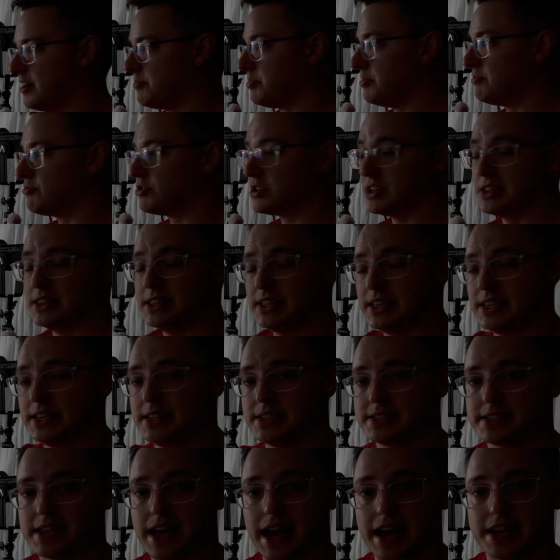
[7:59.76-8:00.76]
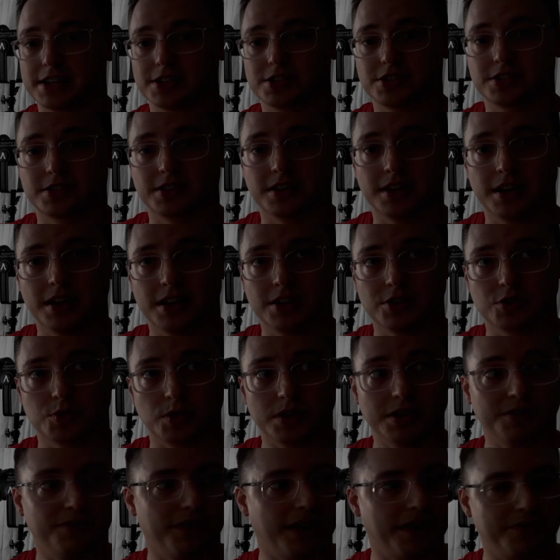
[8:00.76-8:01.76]
I've been running these at
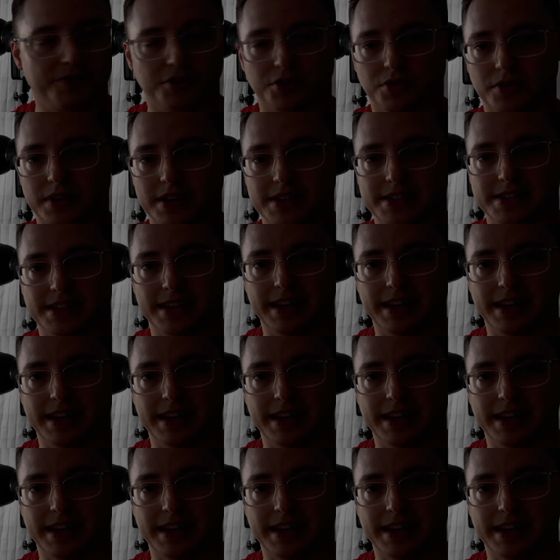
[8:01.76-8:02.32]
25 degrees